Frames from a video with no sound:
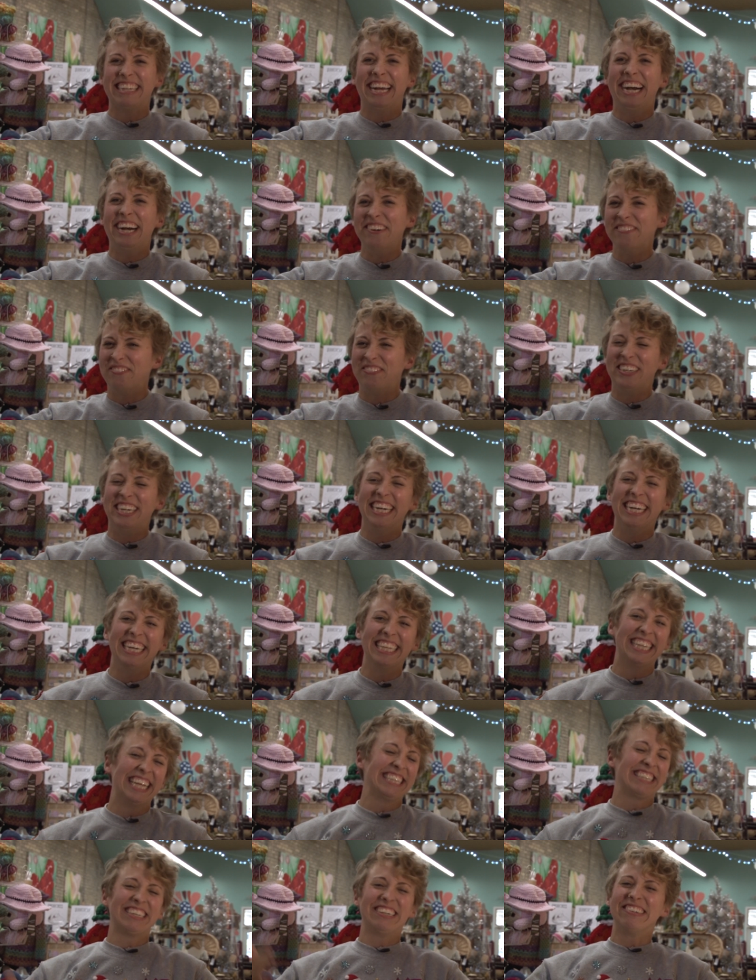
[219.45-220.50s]
not
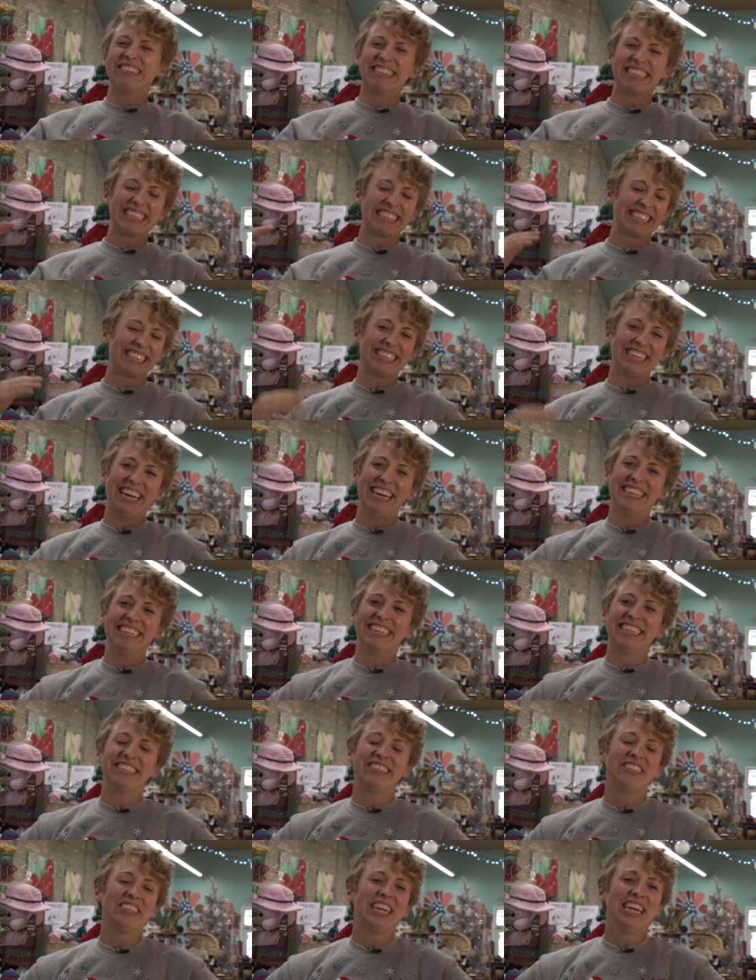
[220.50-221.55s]
fun, that's always a
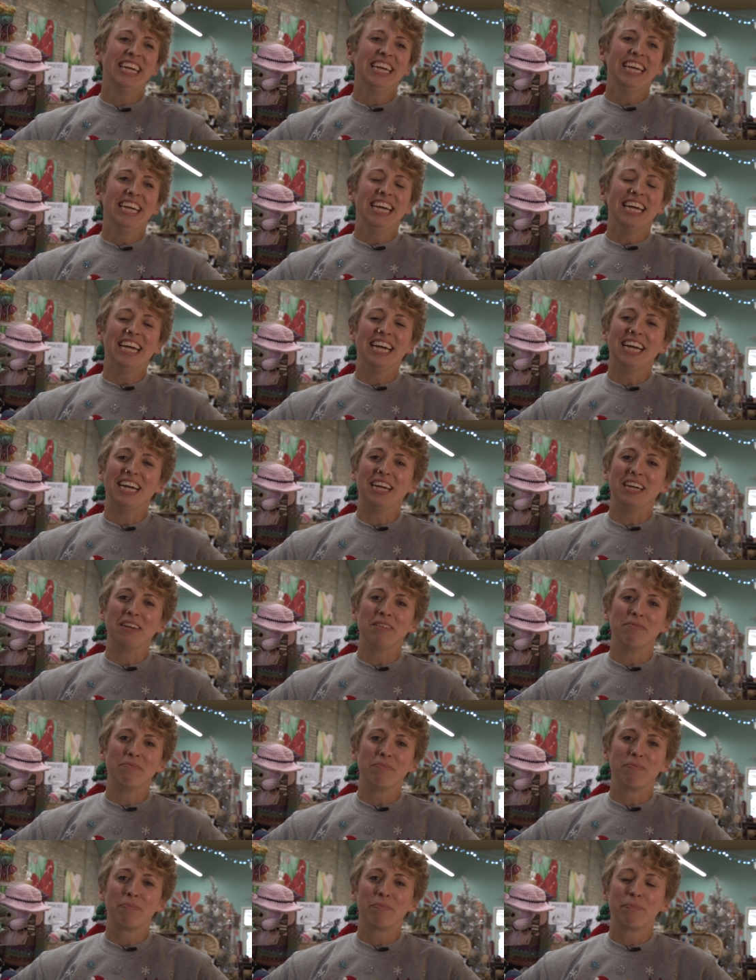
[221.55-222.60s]
challenge.
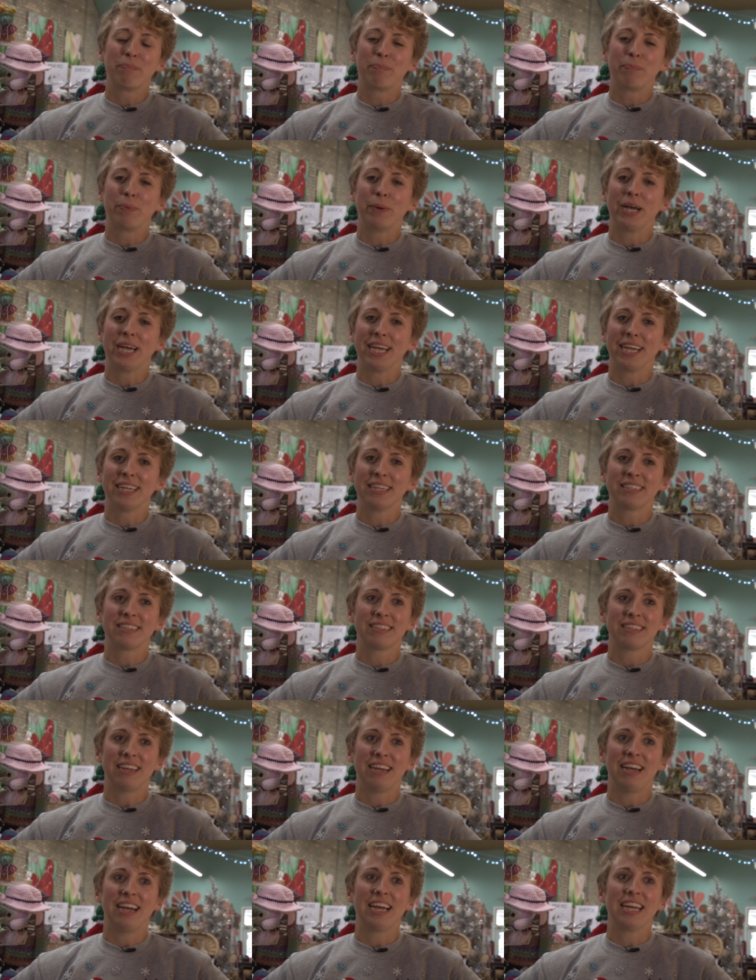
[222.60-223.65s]
Um,
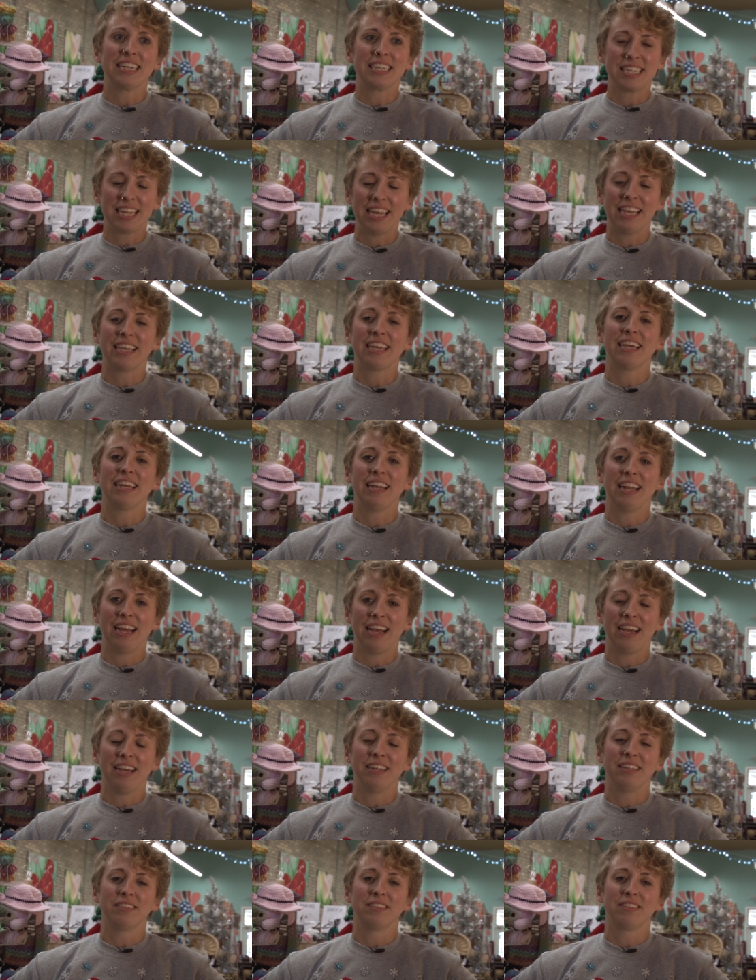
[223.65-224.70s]
but I take it
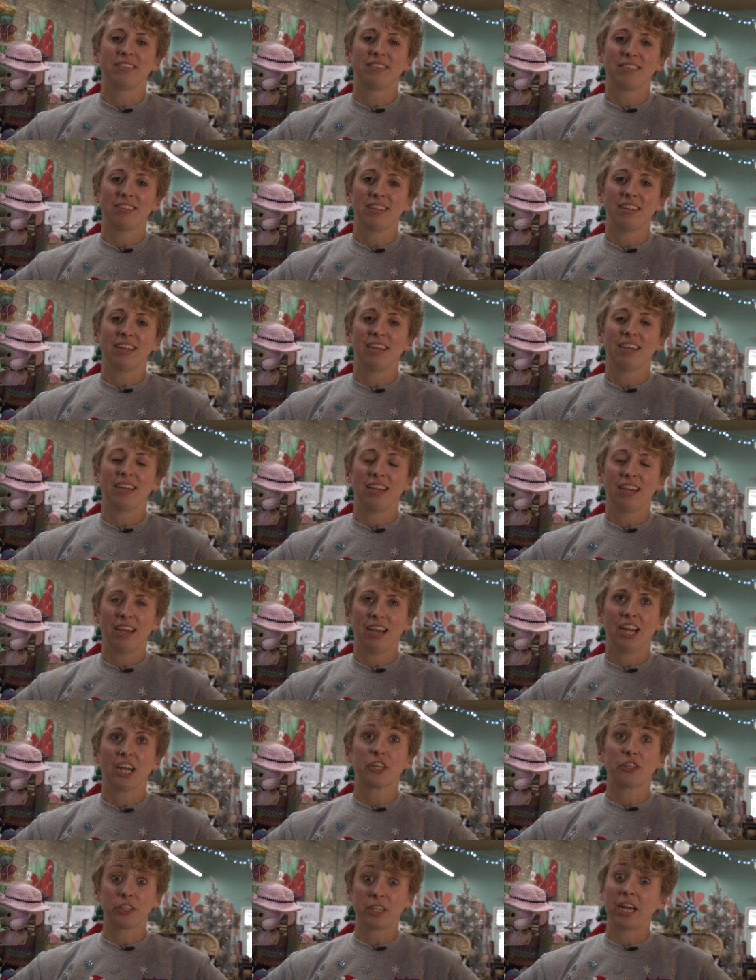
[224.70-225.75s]
as
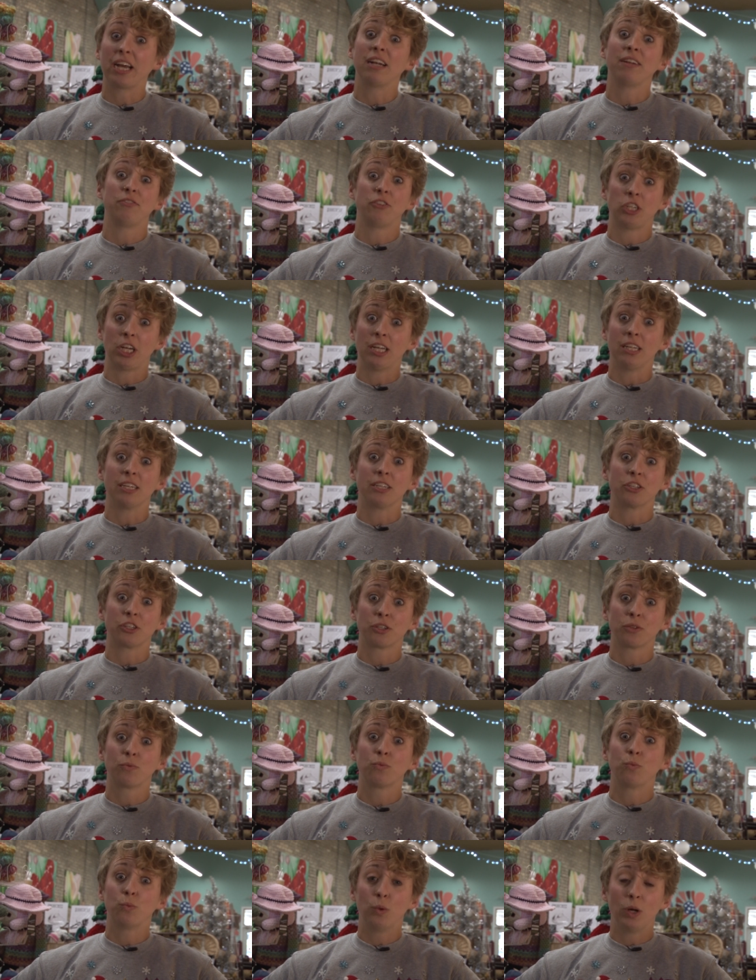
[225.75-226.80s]
a creative
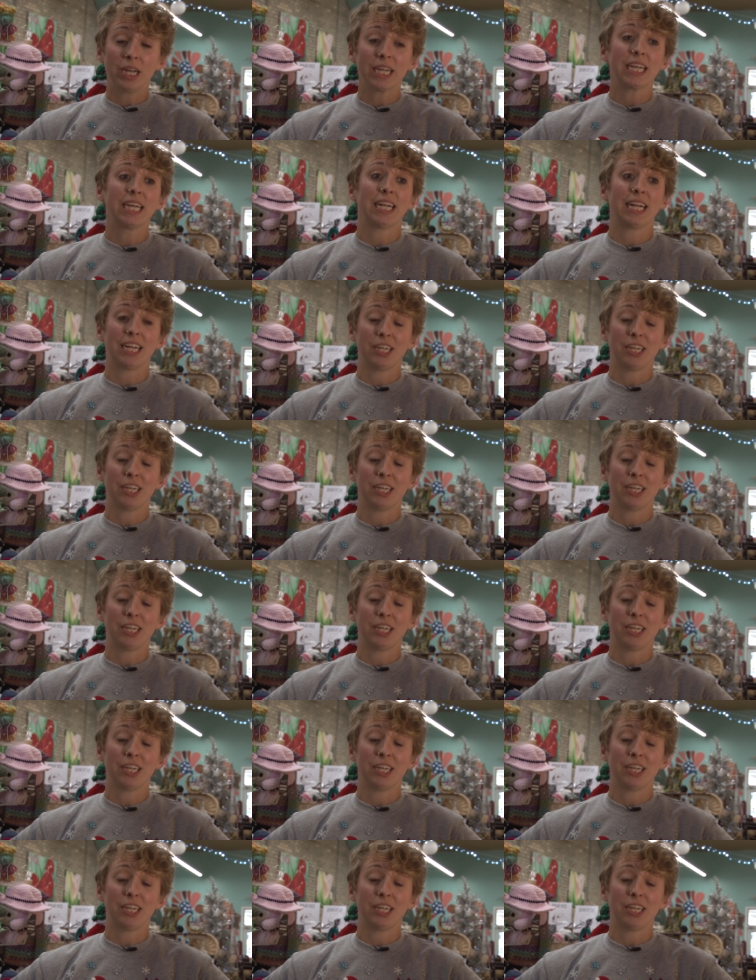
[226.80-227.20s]
challenge. What can